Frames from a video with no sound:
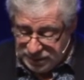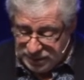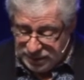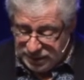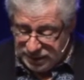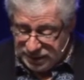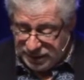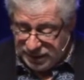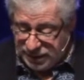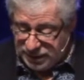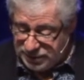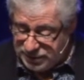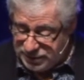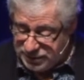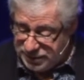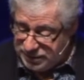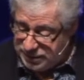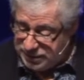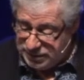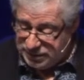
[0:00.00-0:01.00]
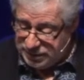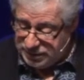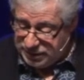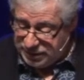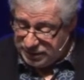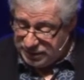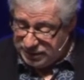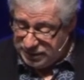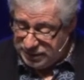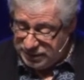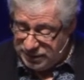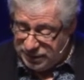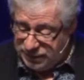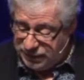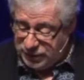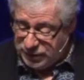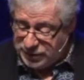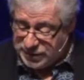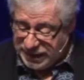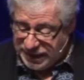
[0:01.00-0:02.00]
And he goes, and in
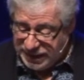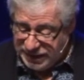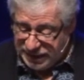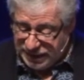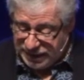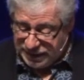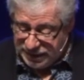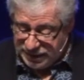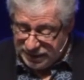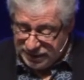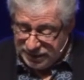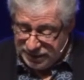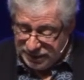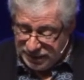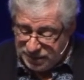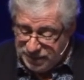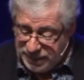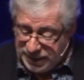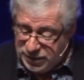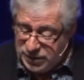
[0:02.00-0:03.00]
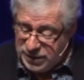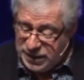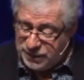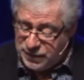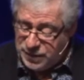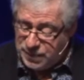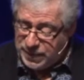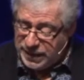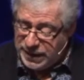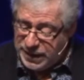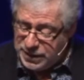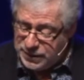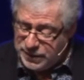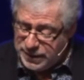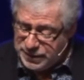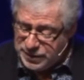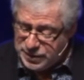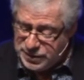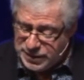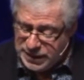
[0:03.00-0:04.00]
verse 18, and may you have the power to
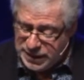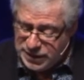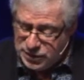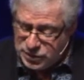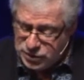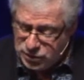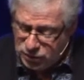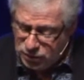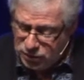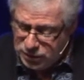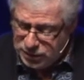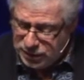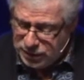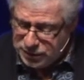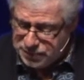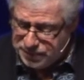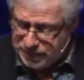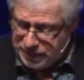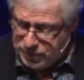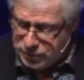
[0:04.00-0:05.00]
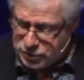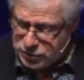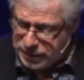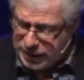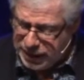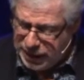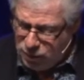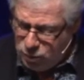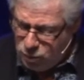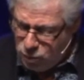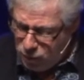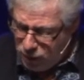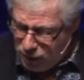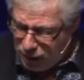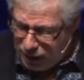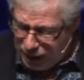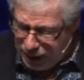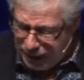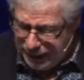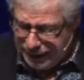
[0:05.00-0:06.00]
understand as all God's people should, how
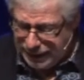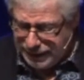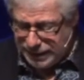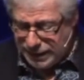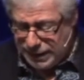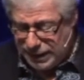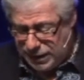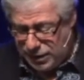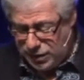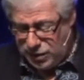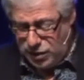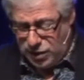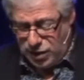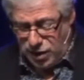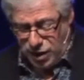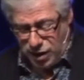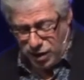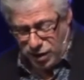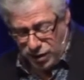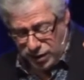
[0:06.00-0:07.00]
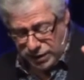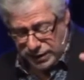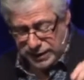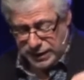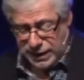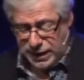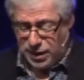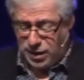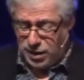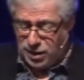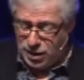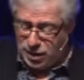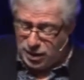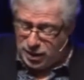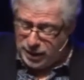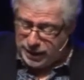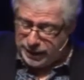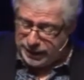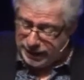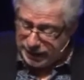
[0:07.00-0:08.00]
wide and how long and how
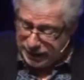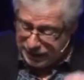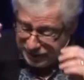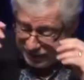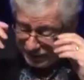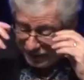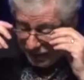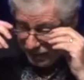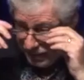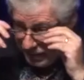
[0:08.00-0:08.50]
high and how deep